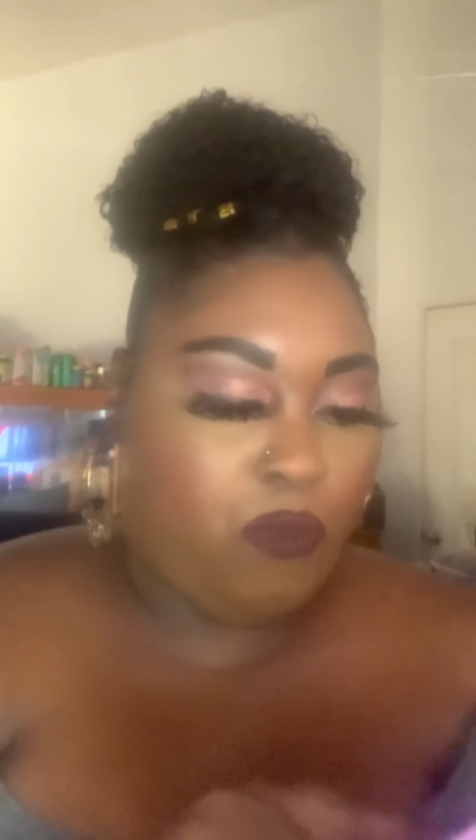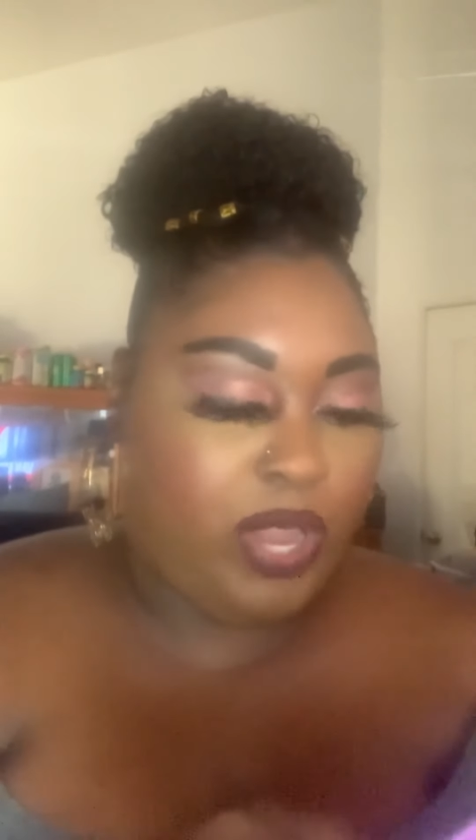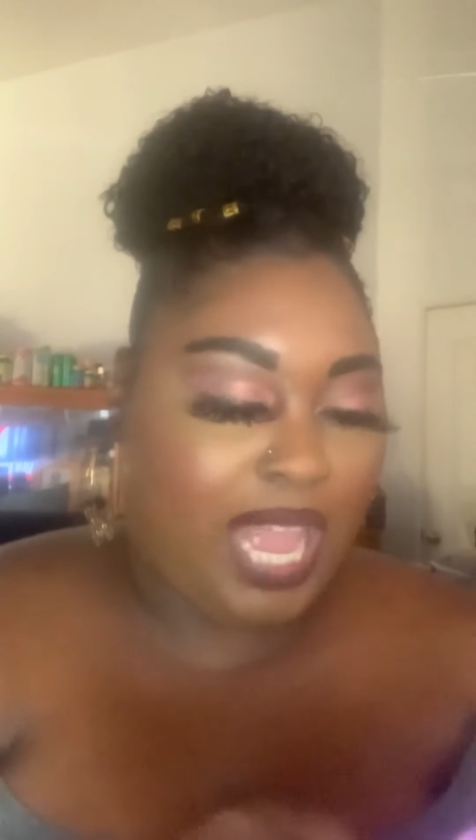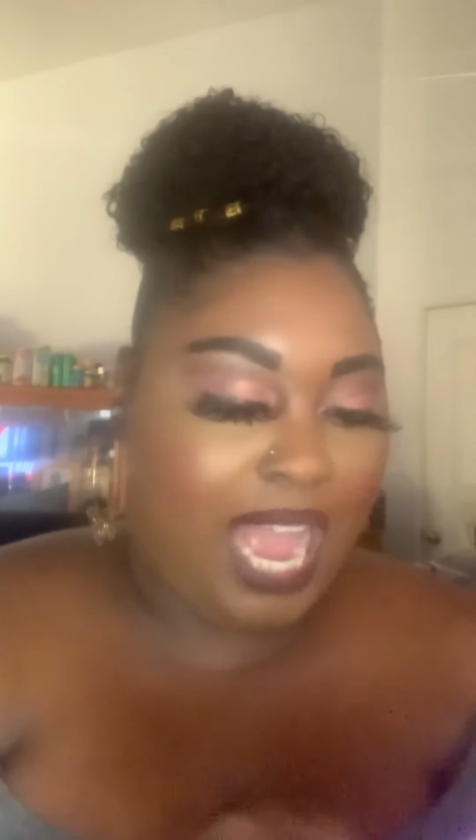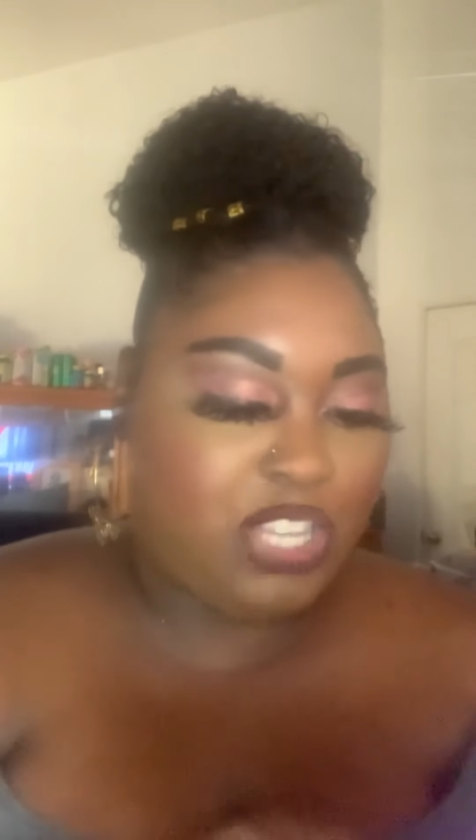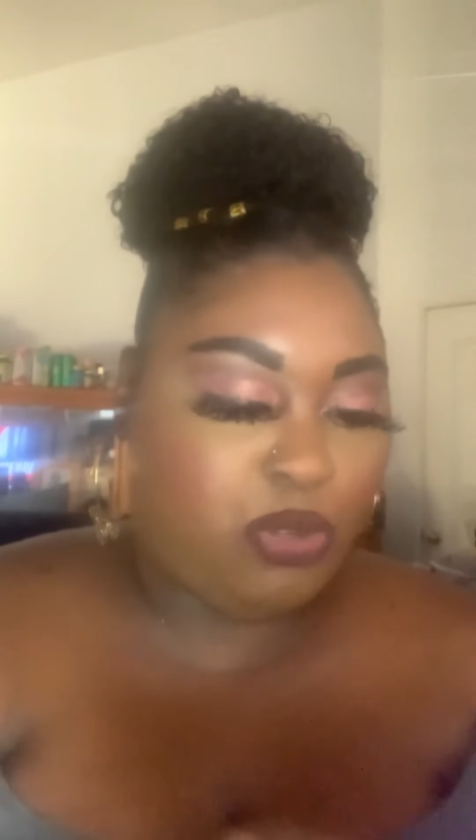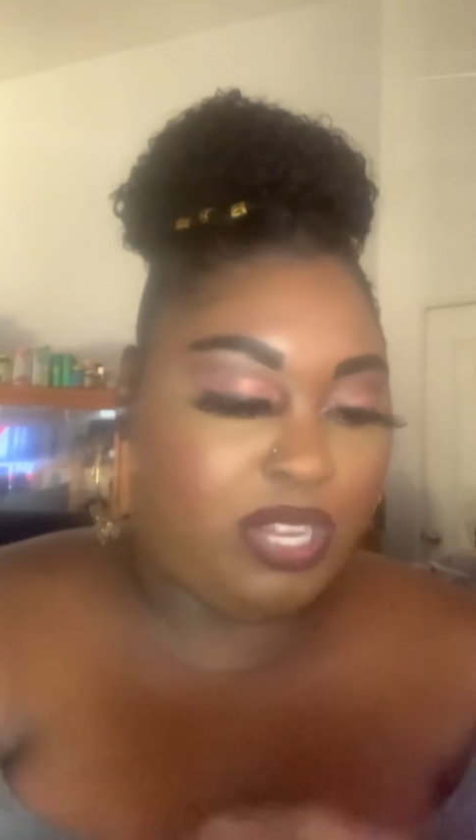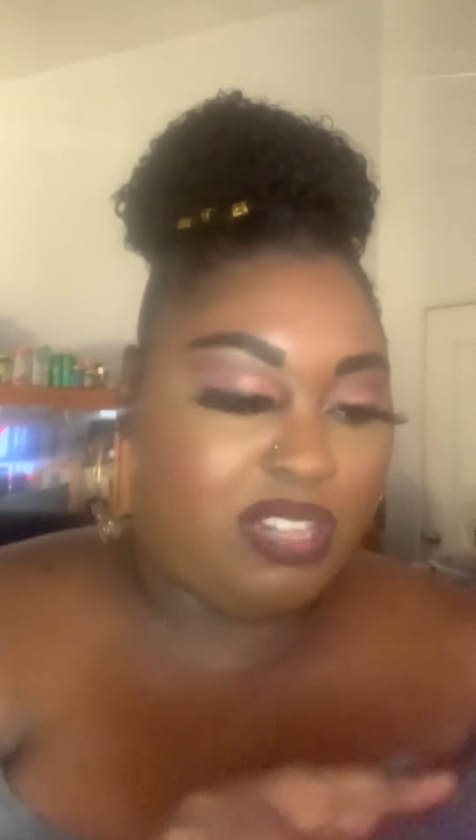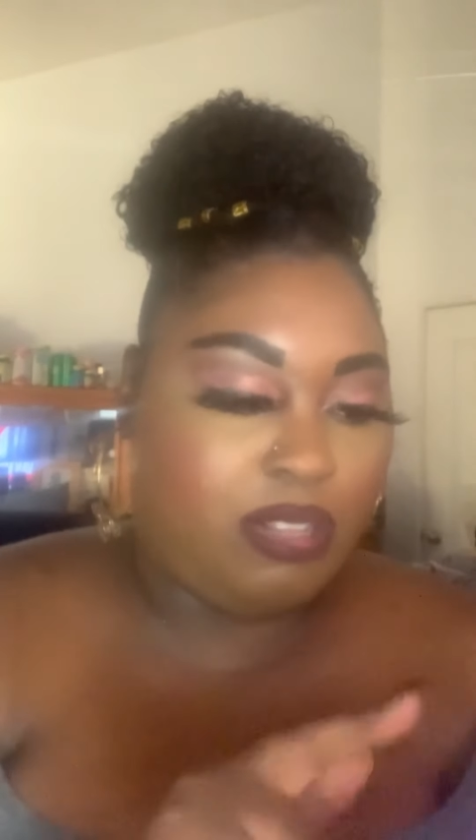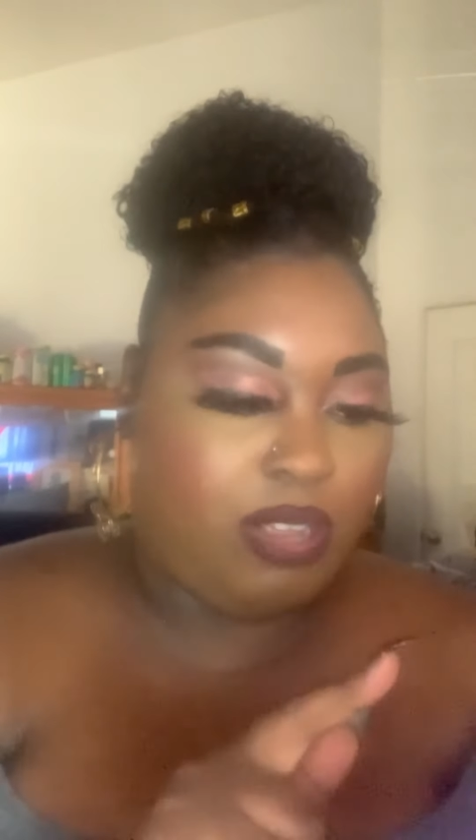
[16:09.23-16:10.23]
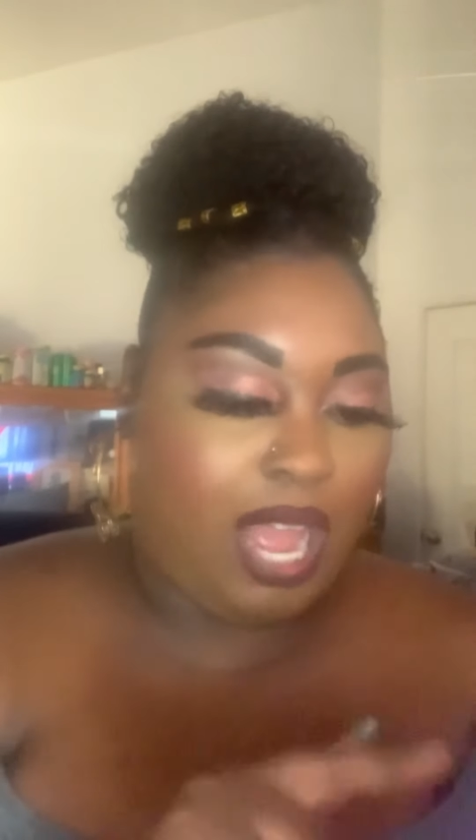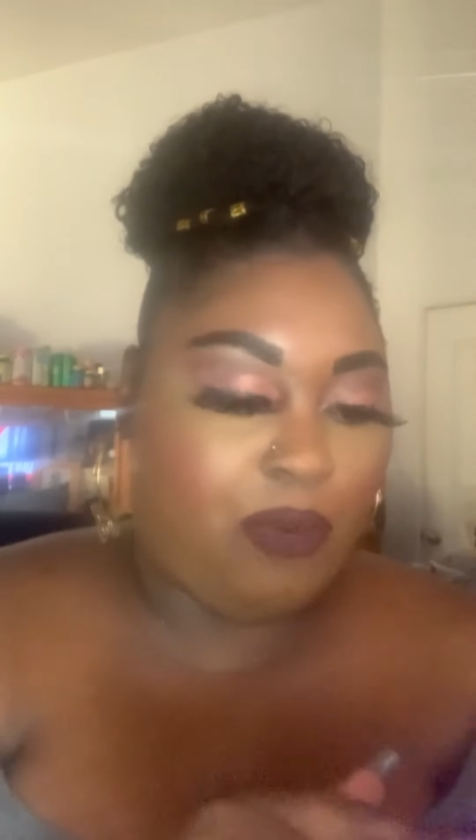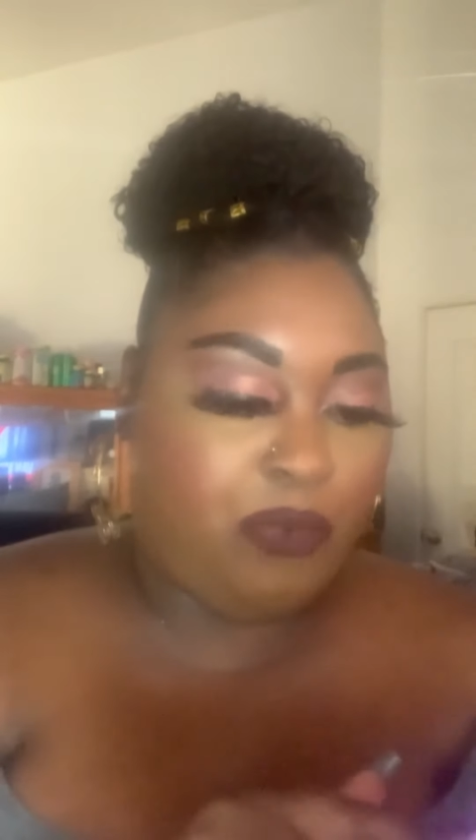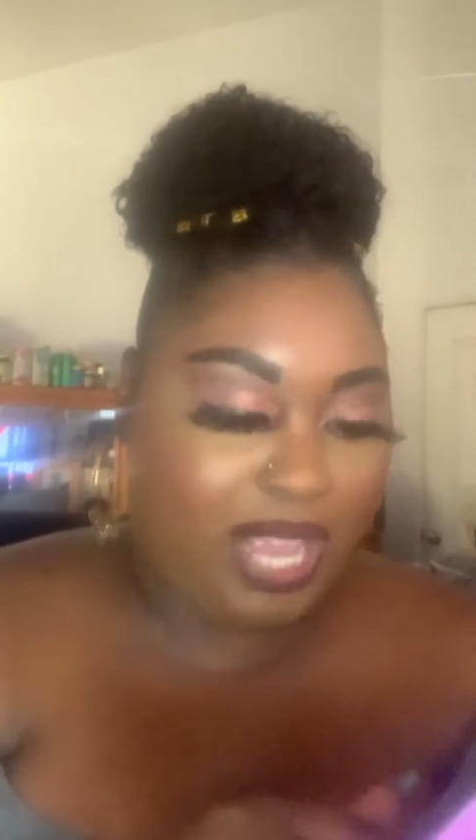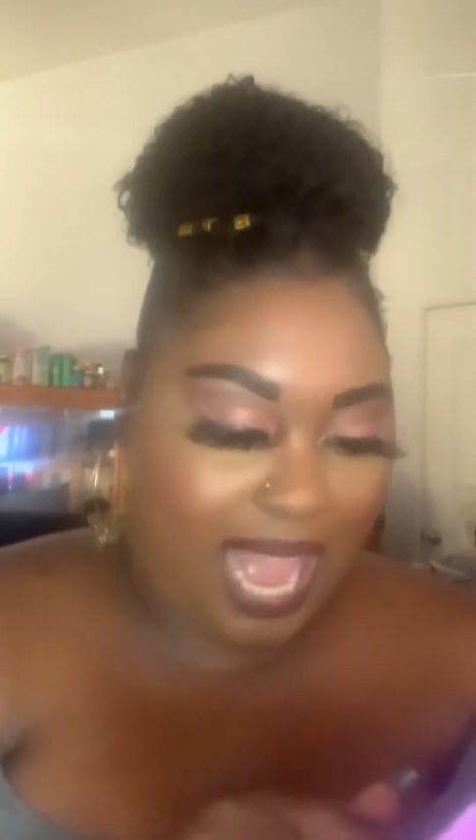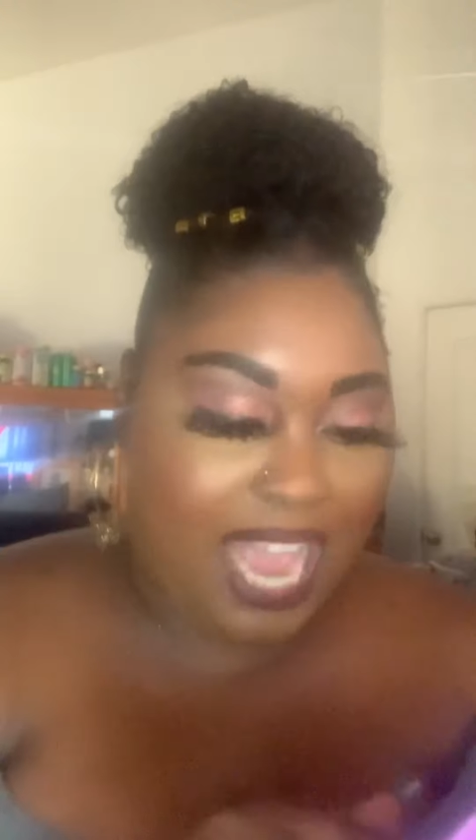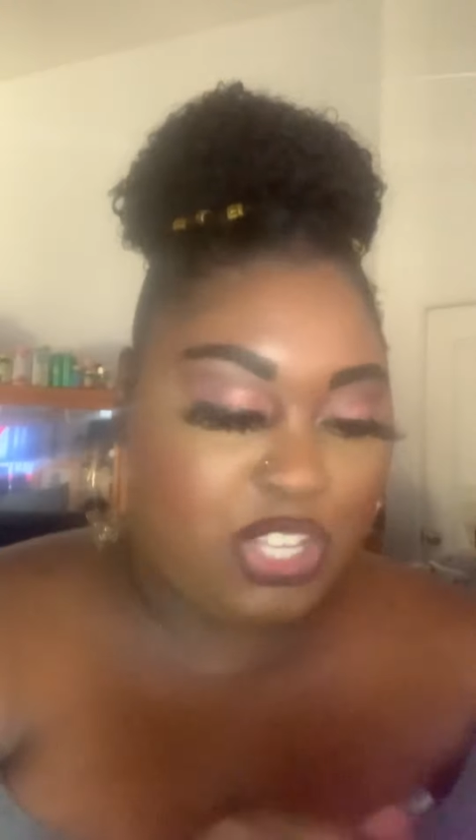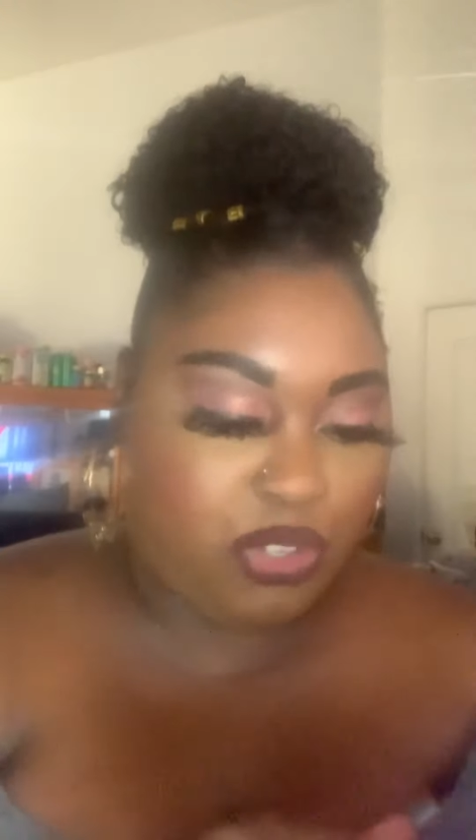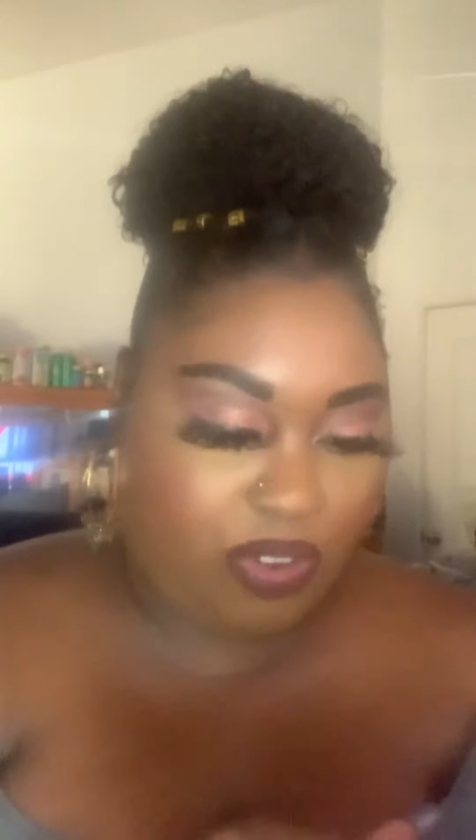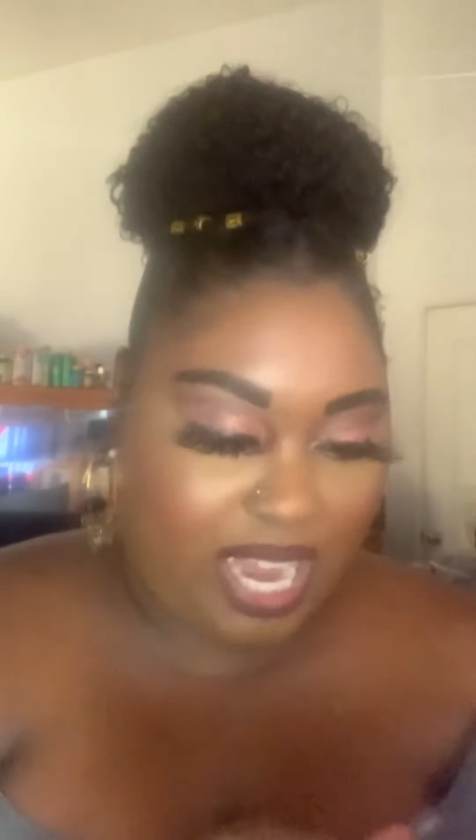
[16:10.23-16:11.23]
rehydrating,
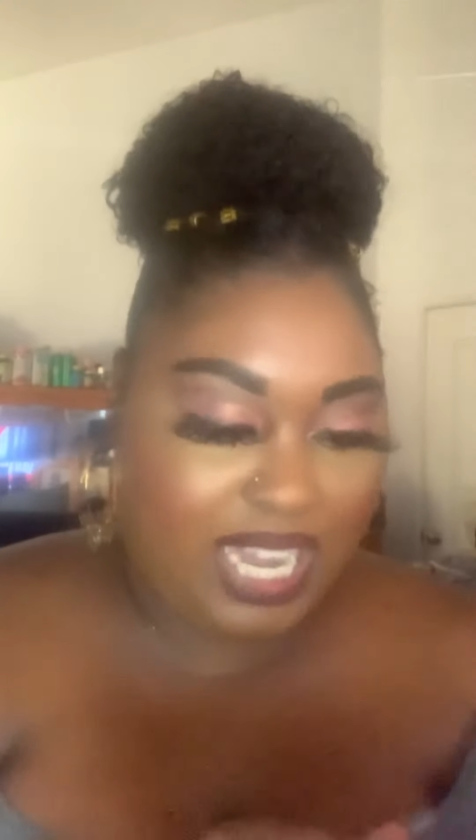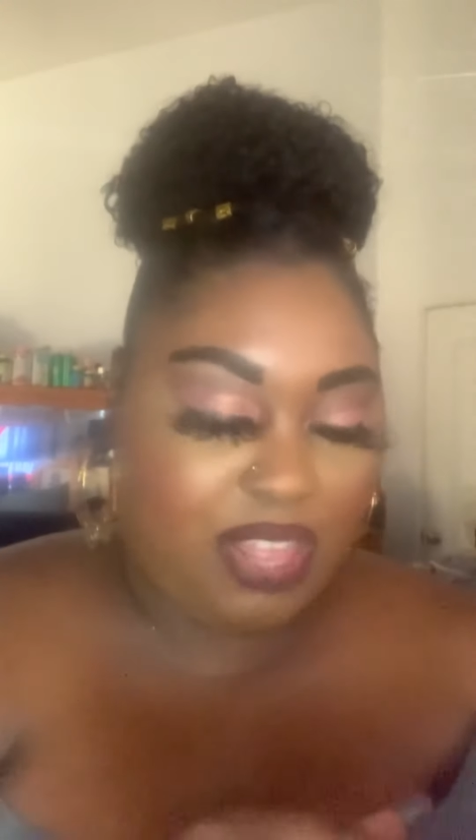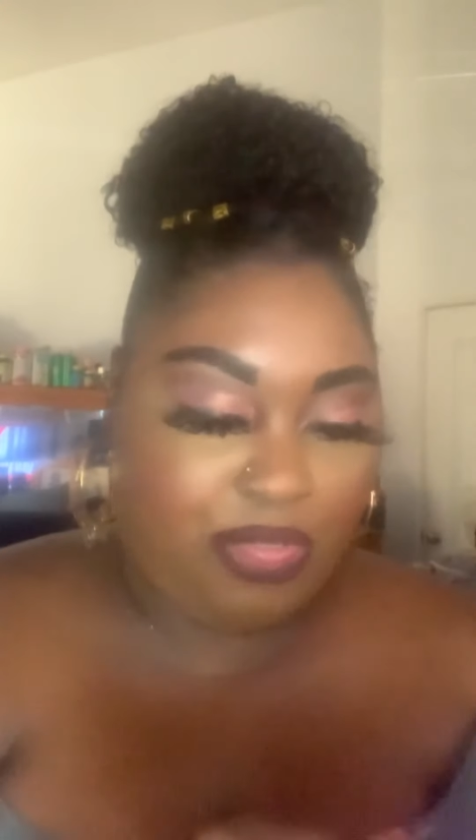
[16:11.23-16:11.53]
rehydrating